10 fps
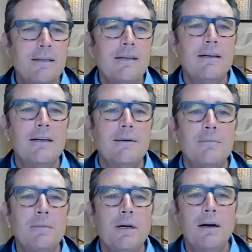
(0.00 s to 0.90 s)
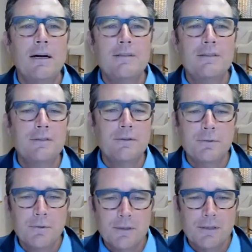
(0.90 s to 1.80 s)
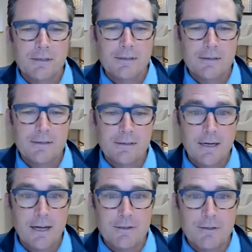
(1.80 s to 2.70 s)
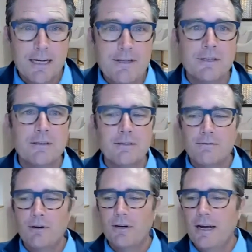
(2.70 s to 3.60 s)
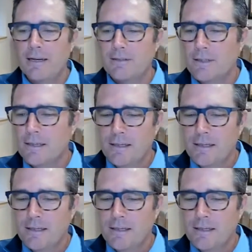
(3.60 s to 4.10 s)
onto a consultation for your eyes.